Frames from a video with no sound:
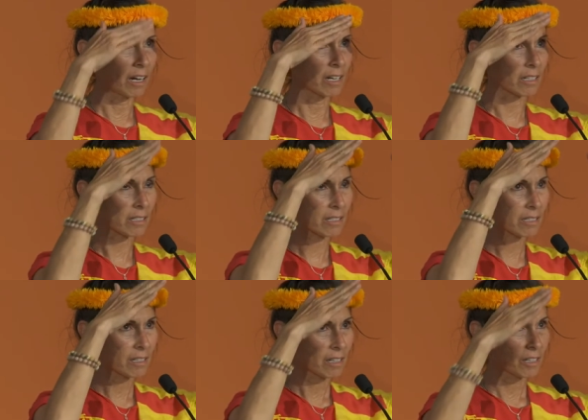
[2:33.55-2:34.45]

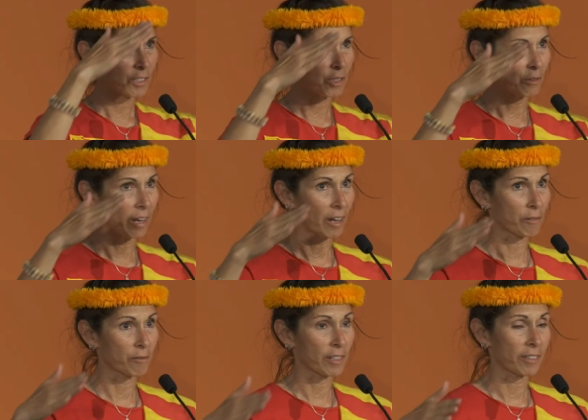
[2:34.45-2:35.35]
us to
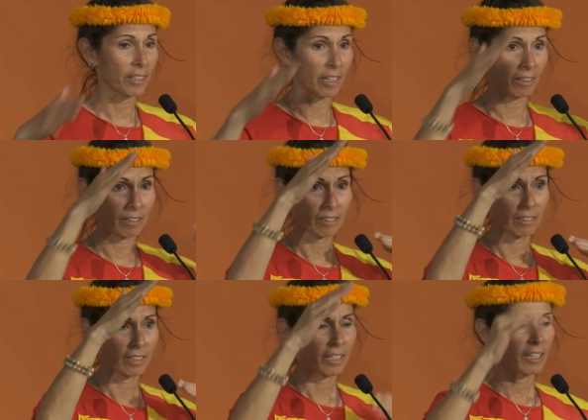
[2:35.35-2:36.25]
everything.
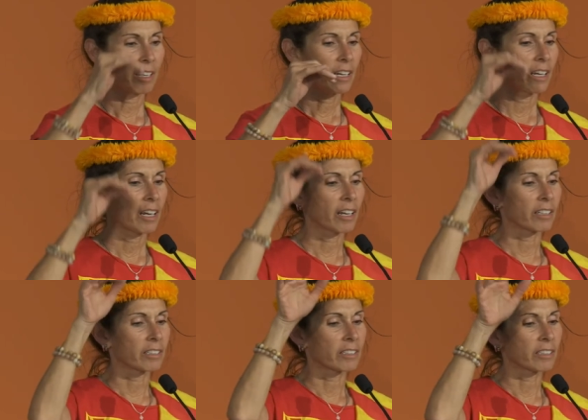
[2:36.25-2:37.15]

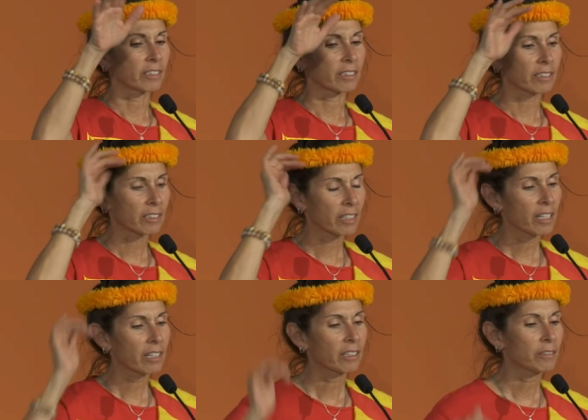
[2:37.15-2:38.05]
And the
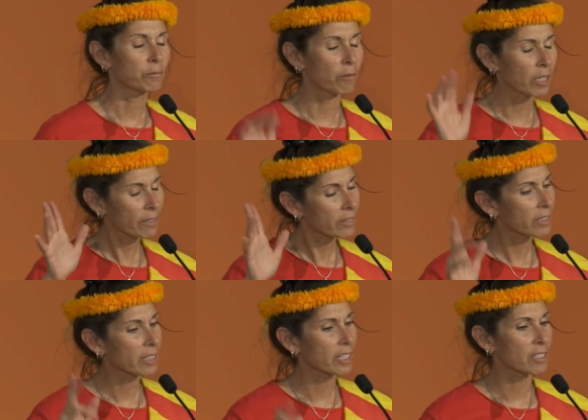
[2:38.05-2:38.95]
thing, one of the
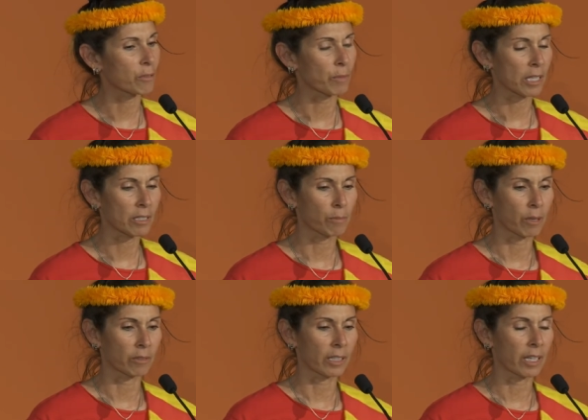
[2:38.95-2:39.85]
things that makes
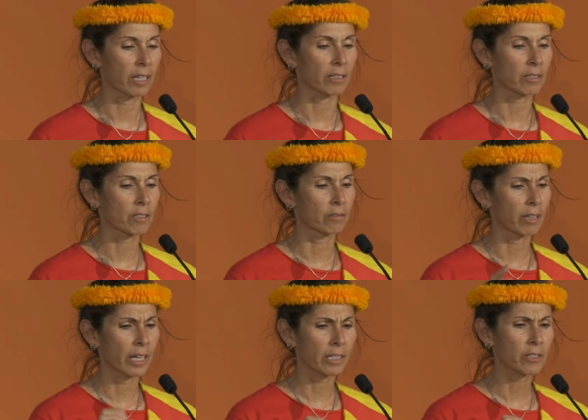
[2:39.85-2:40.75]
Mauna Kea so
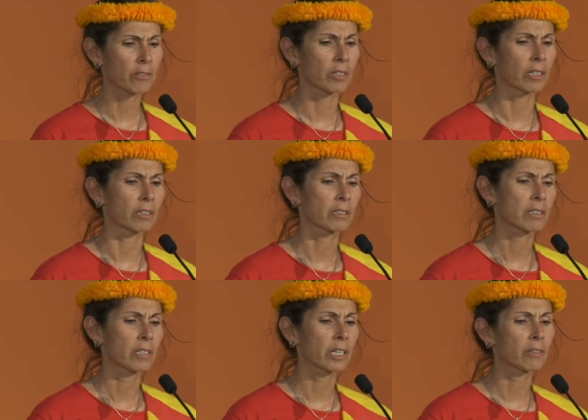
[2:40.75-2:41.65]
extra
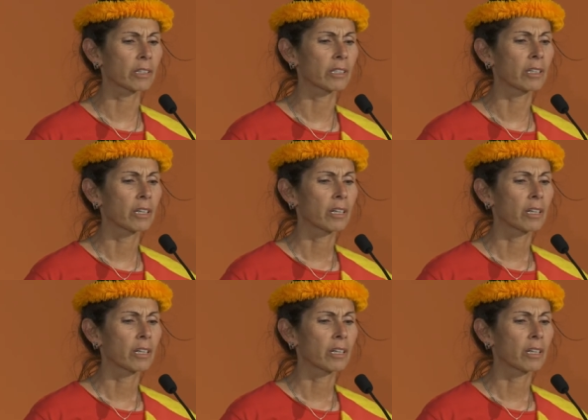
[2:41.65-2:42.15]
sacred